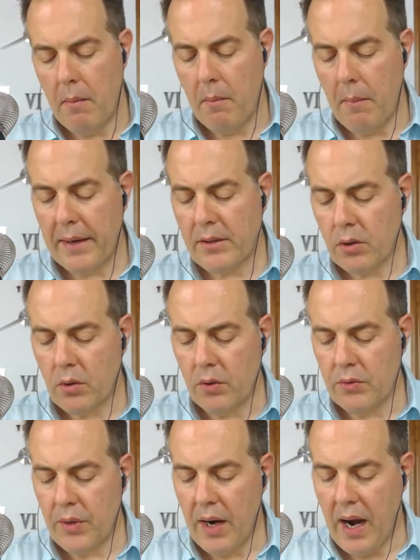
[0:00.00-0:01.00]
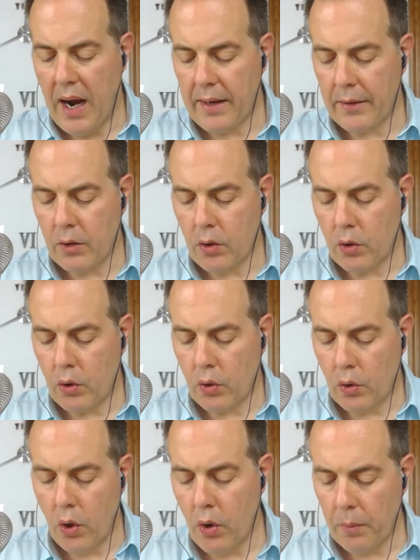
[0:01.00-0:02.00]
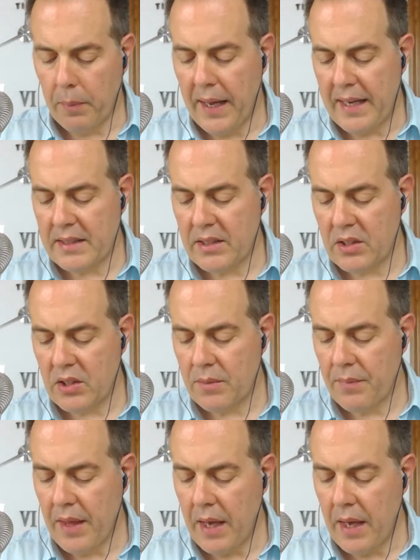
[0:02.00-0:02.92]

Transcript: Mitochondria and chloroplasts